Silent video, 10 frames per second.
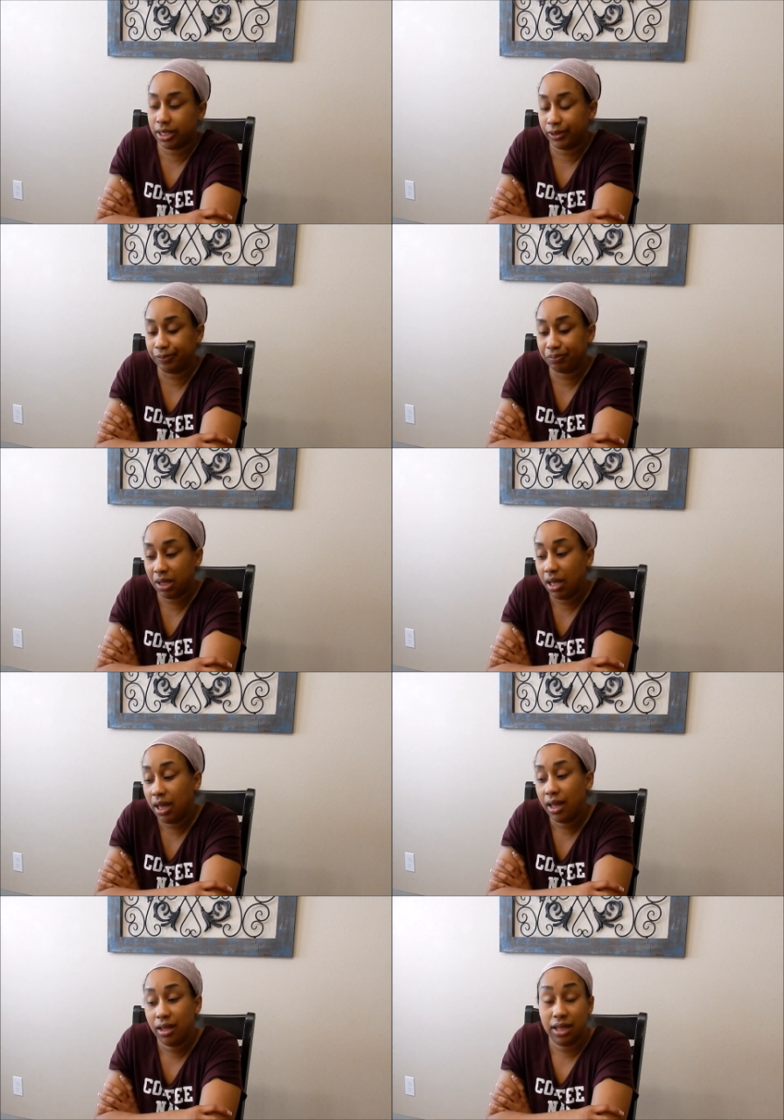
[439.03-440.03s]
So
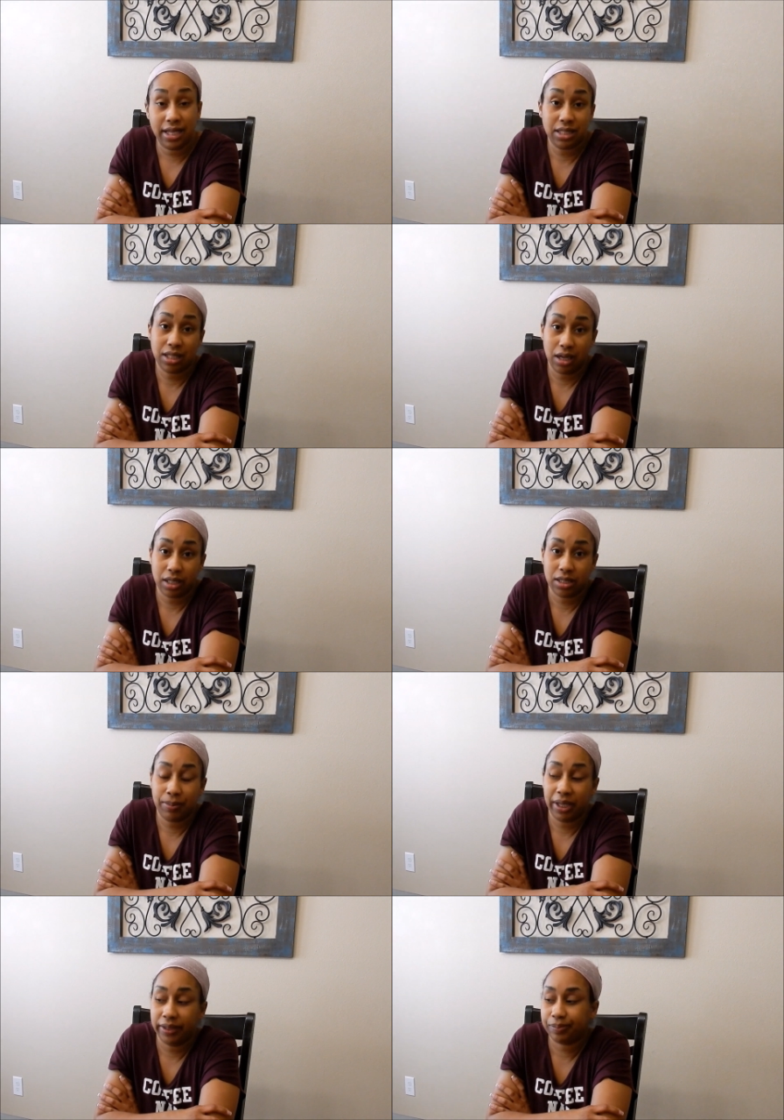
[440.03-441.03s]
that sucks,
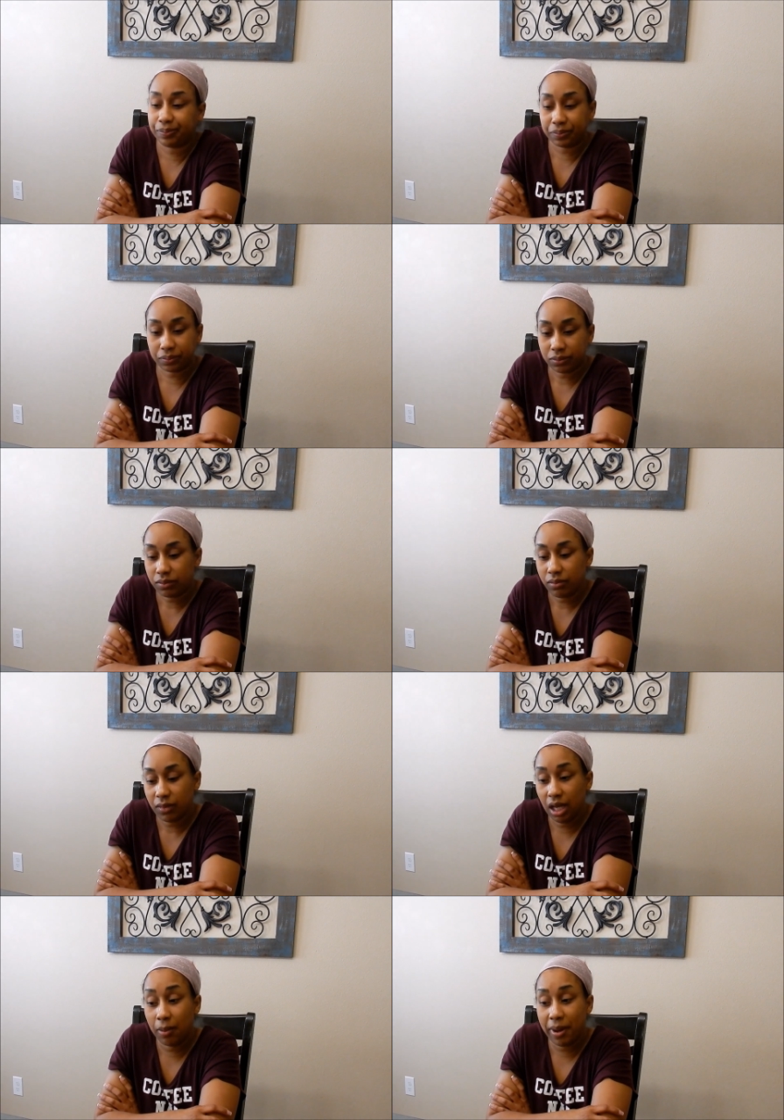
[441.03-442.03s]
but
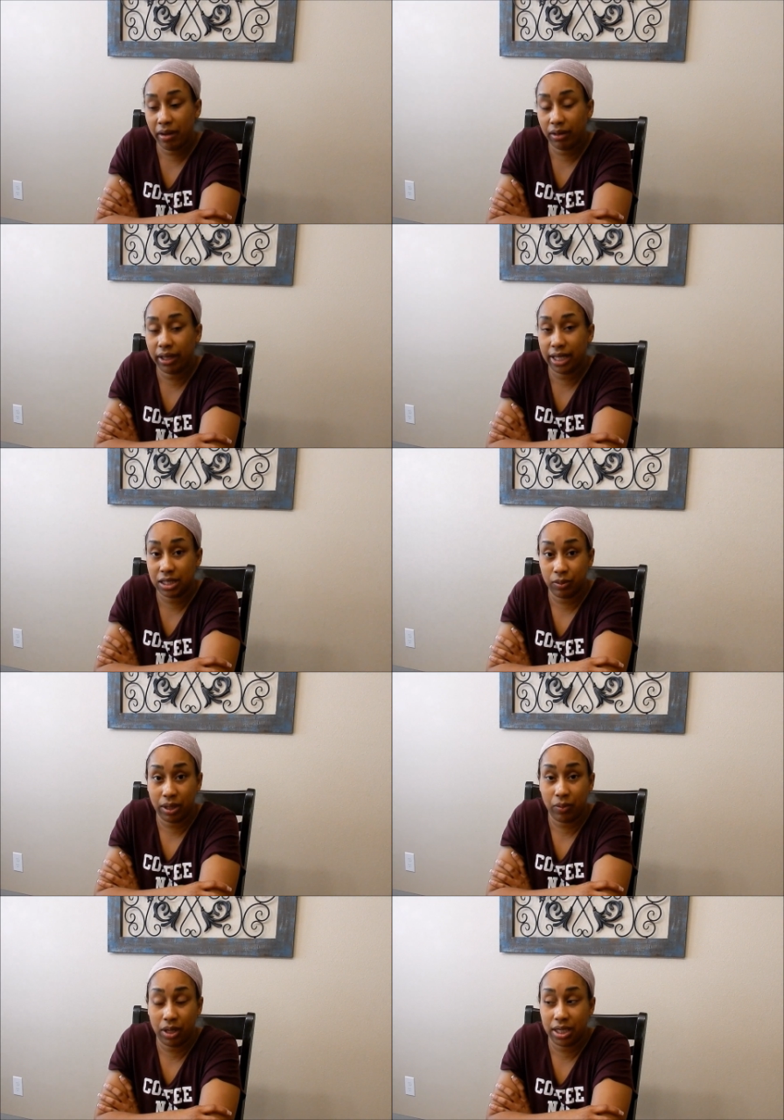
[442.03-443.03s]
apparently that's
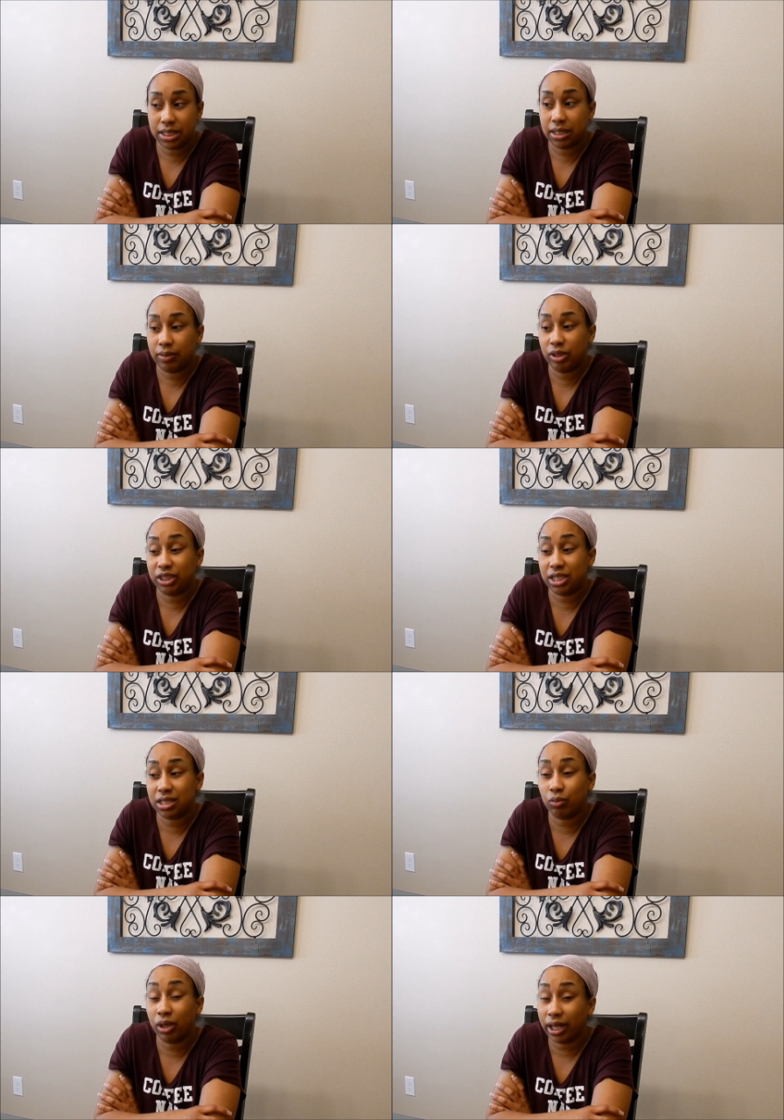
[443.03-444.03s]
what it was, which
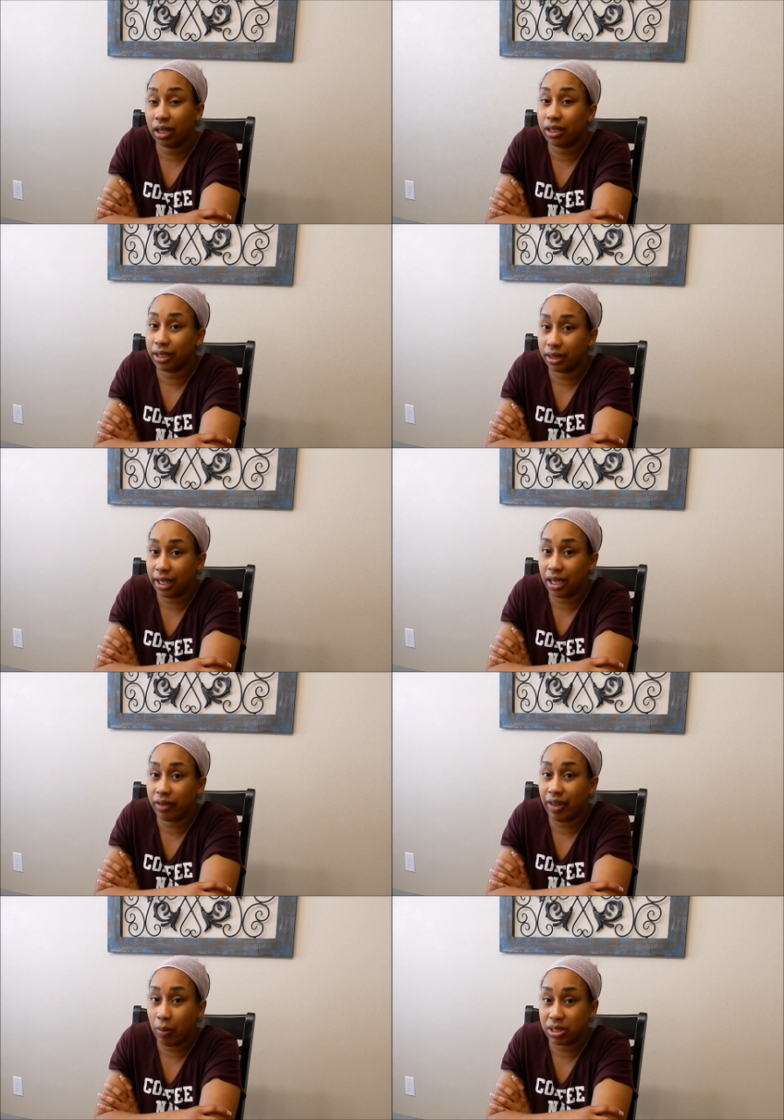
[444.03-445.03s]
is really a good
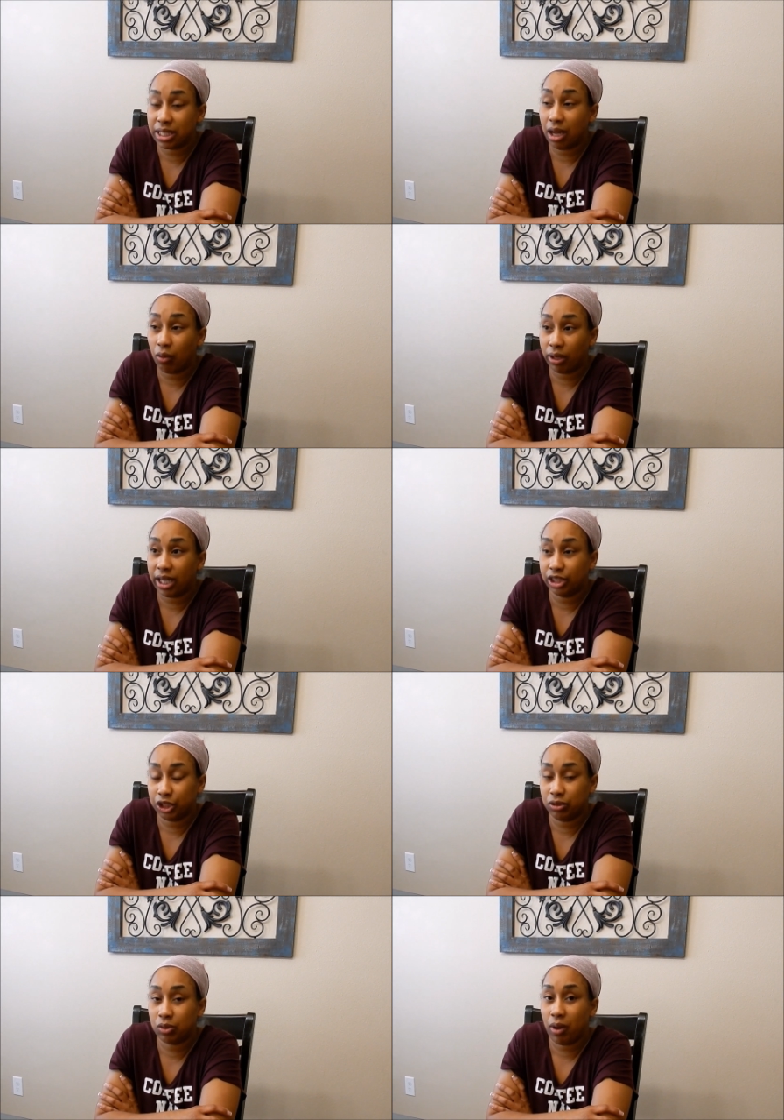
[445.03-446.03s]
thing. If that was the only
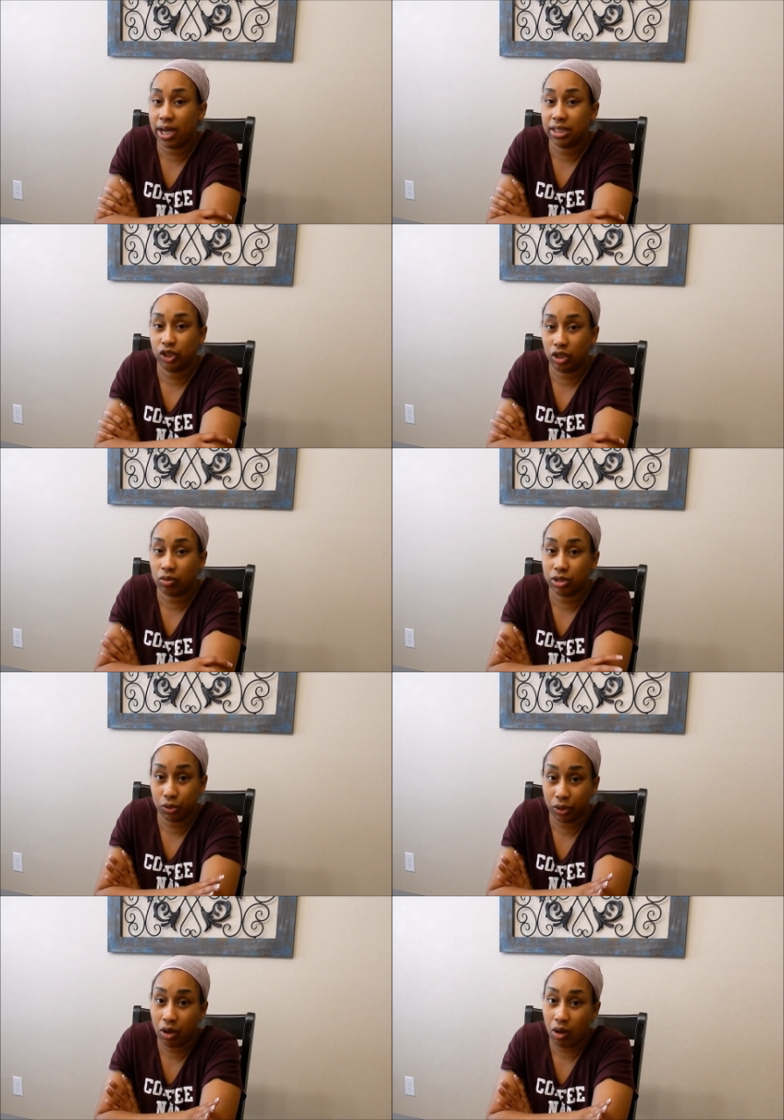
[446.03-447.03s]
issue is why his truck was
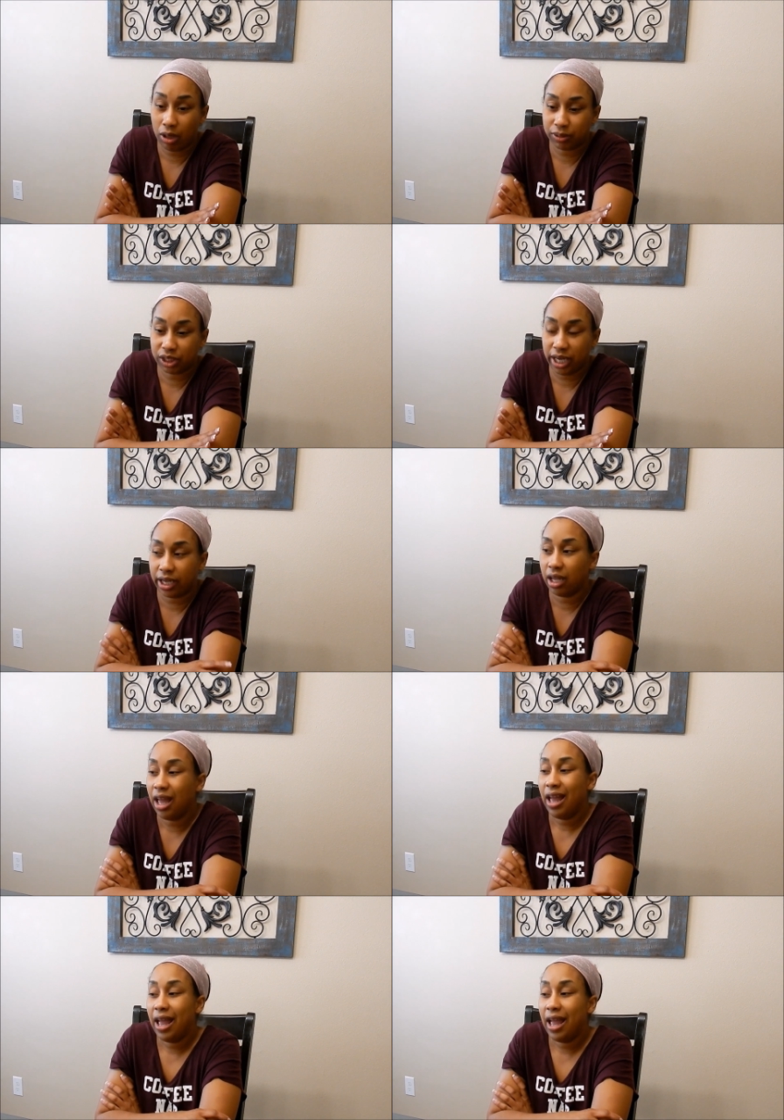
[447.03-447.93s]
doing a Harlem shake.